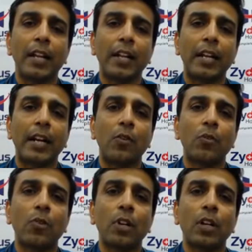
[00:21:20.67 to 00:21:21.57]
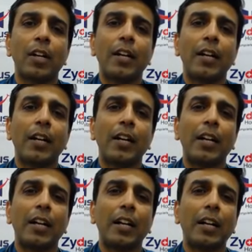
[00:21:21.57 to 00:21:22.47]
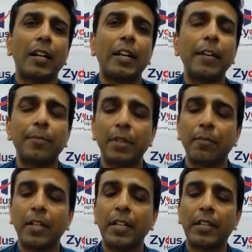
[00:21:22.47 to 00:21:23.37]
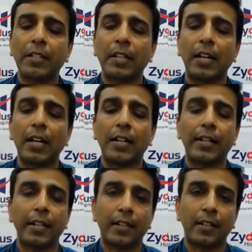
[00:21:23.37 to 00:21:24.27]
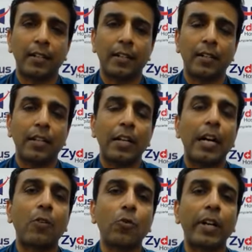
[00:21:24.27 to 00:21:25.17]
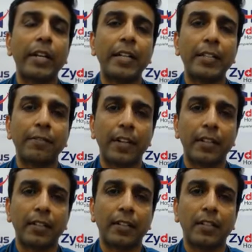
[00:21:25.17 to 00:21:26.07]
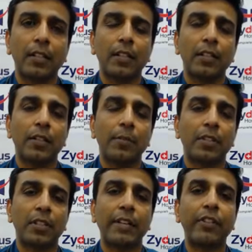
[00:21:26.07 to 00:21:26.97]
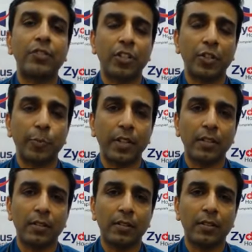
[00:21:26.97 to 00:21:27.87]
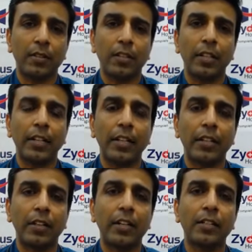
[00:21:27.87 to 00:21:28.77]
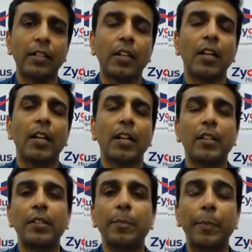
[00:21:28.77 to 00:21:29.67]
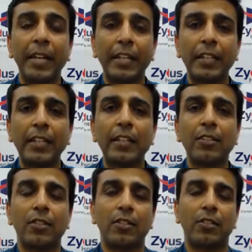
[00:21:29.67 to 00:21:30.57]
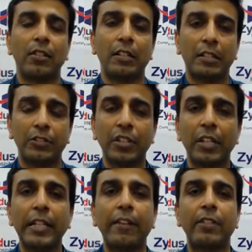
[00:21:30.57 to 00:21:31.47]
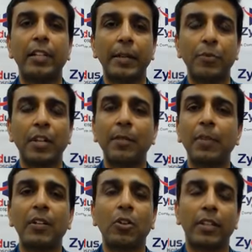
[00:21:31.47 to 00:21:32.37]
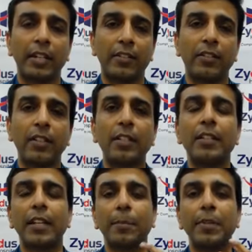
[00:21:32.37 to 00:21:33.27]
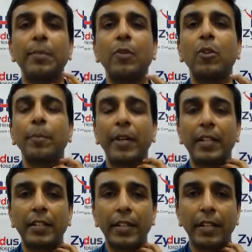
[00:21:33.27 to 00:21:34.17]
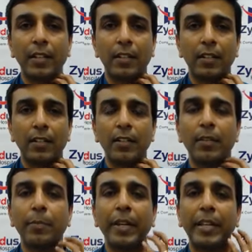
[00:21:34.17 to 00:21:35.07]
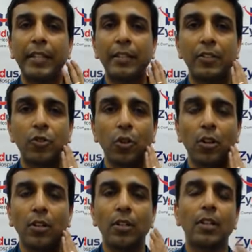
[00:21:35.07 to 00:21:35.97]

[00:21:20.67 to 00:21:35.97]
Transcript: Now, if somebody has a heart attack, how to identify? The person having chest pain, right? The pain is generally having the left side, but not necessarily. There are people who have pain in the neck, the pain in the jaw,